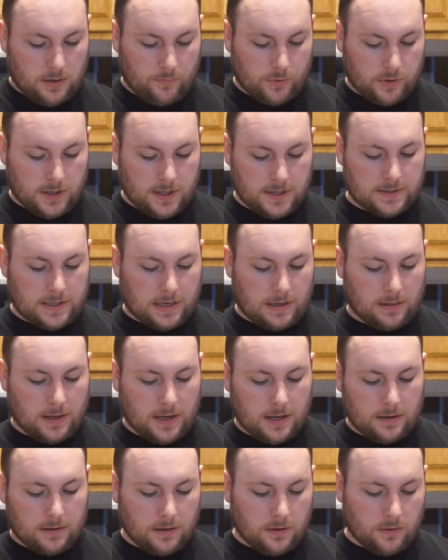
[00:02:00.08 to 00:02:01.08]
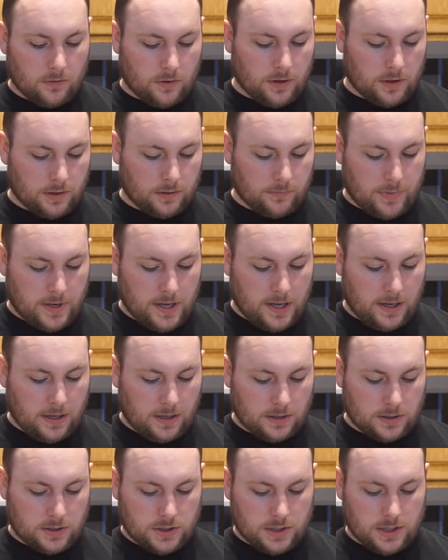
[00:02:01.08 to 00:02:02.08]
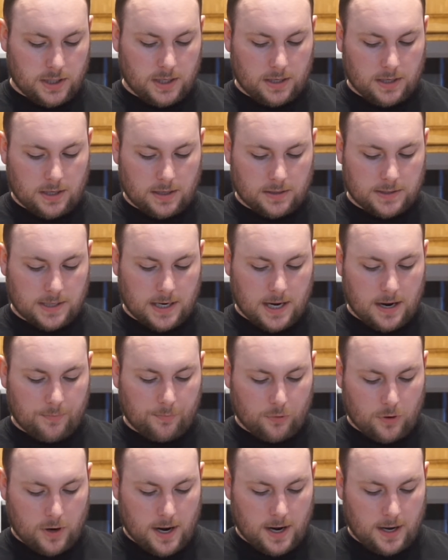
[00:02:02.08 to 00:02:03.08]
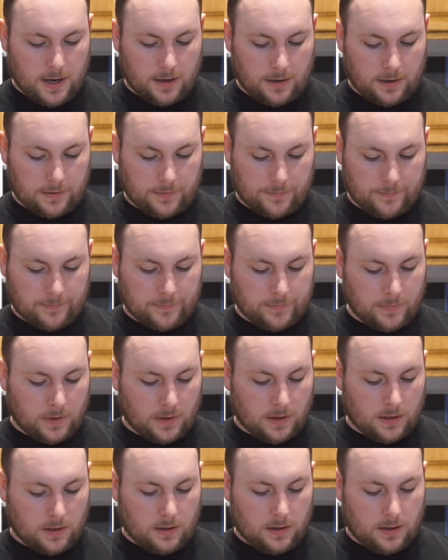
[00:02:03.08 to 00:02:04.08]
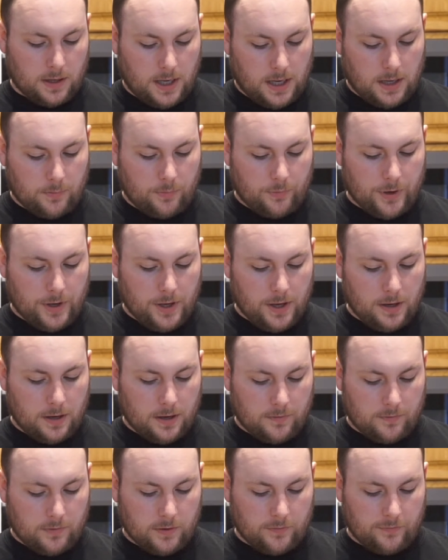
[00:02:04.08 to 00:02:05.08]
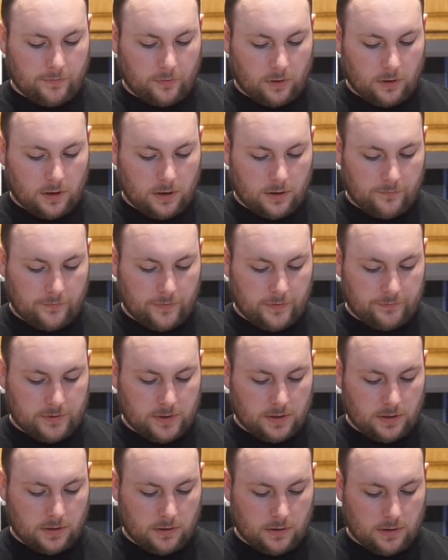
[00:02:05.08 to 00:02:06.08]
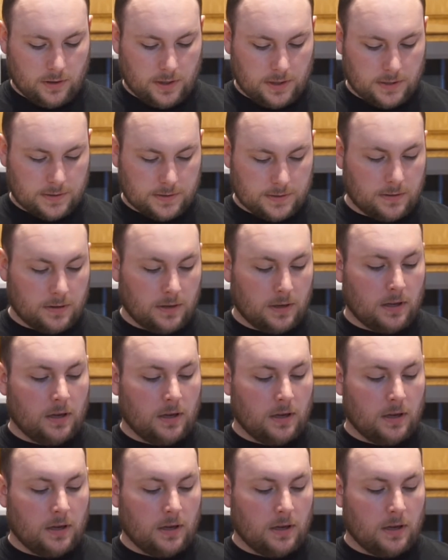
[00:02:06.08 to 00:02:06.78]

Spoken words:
to place a lightly oiled baking sheet on top rack and preheat oven to 450 degrees.